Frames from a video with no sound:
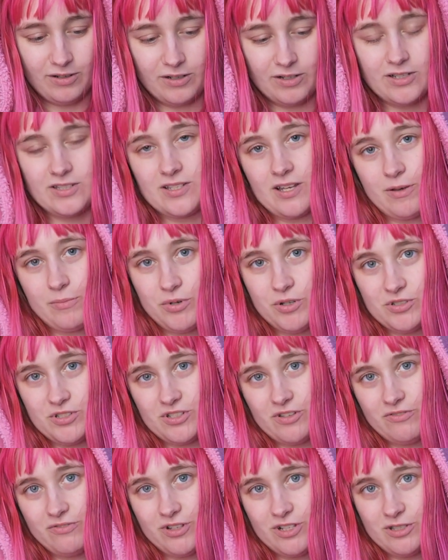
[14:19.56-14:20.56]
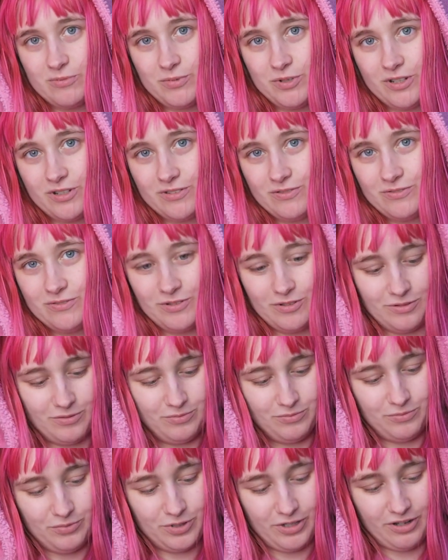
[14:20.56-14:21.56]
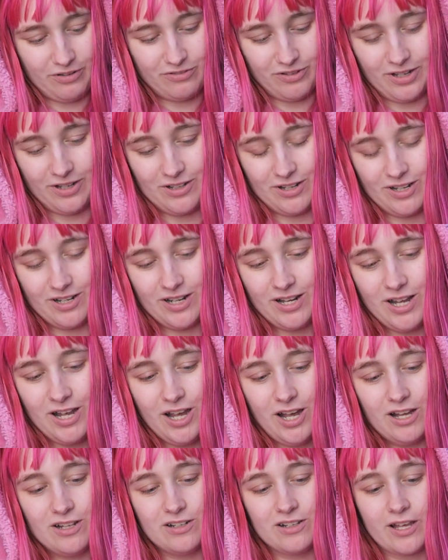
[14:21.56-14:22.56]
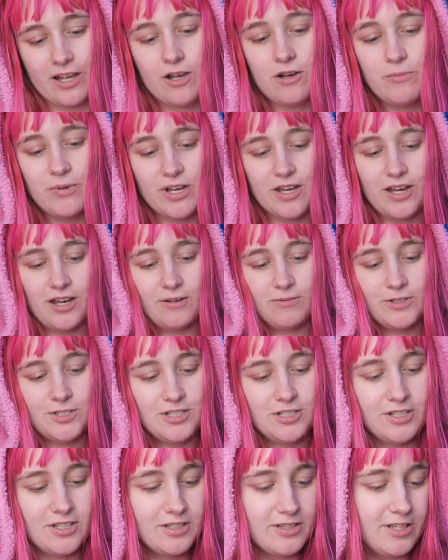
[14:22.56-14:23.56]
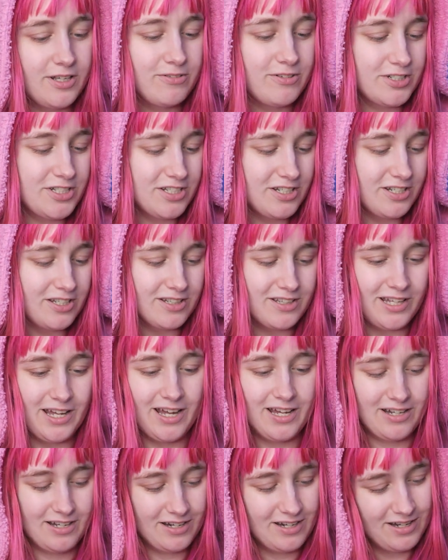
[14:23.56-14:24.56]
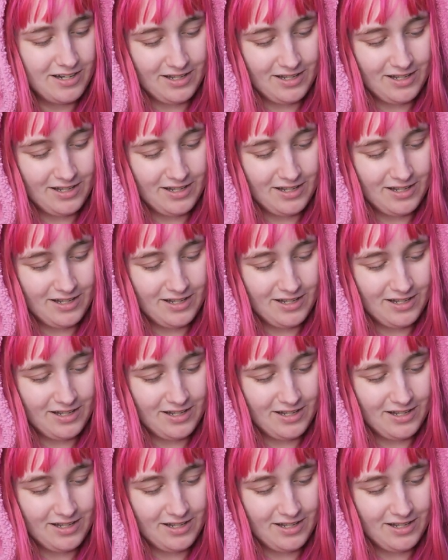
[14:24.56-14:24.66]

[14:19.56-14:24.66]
because I post on Facebook when I found it, and they're like, oh my god, where'd you get that? Where'd you get that?